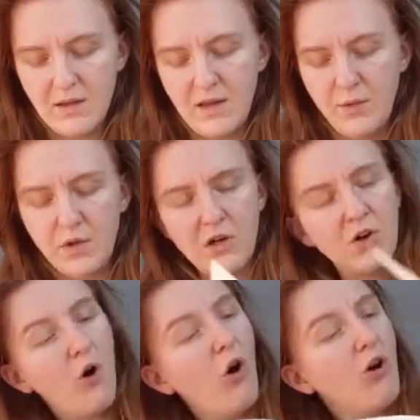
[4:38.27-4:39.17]
It would
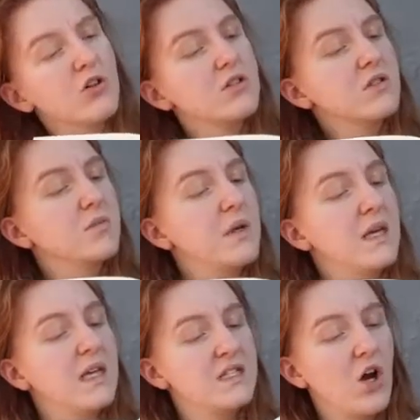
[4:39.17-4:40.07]
look odd to
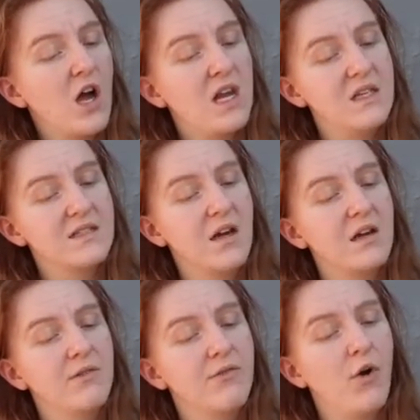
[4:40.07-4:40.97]
be entirely
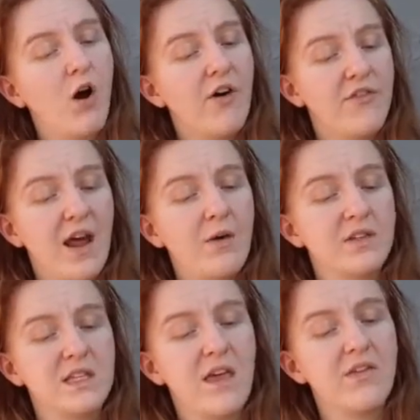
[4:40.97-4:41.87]
silent for half an hour
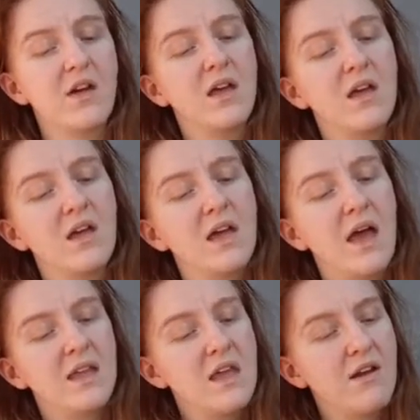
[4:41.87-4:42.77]
together,
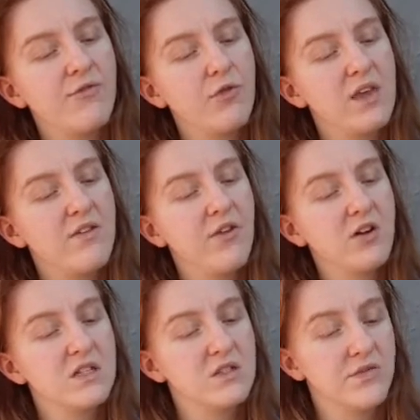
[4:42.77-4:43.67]
and yet for the
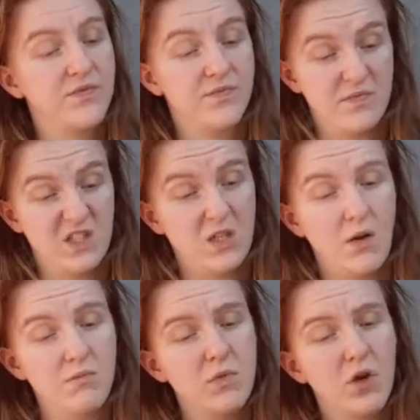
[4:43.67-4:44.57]
advantage of
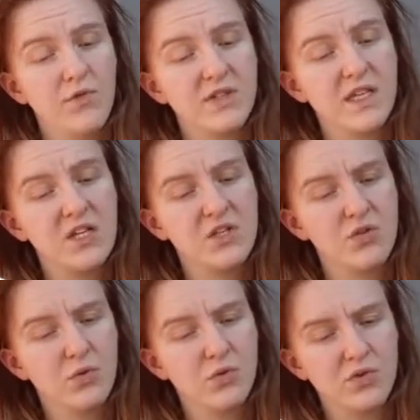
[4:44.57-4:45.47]
some,
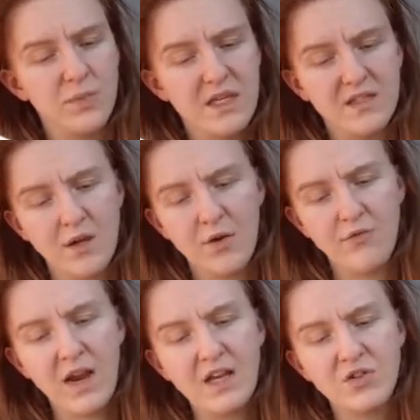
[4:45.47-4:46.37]
conversation ought to be so
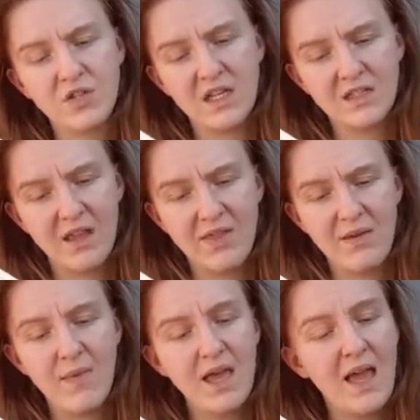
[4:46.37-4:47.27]
arranged as that
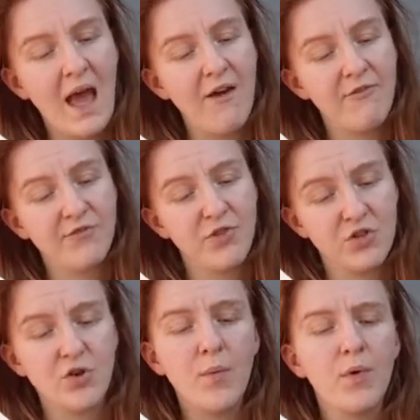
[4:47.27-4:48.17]
they may have the
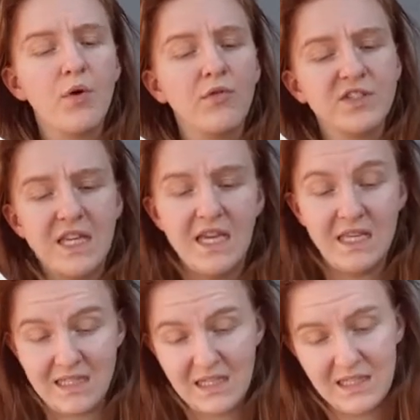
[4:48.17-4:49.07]
trouble of saying
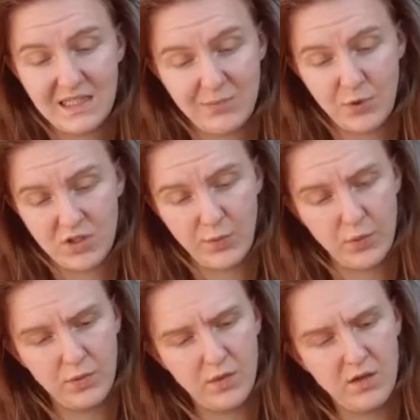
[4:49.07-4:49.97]
as little as
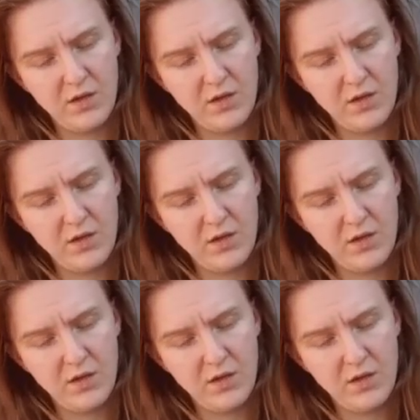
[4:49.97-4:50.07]
possible.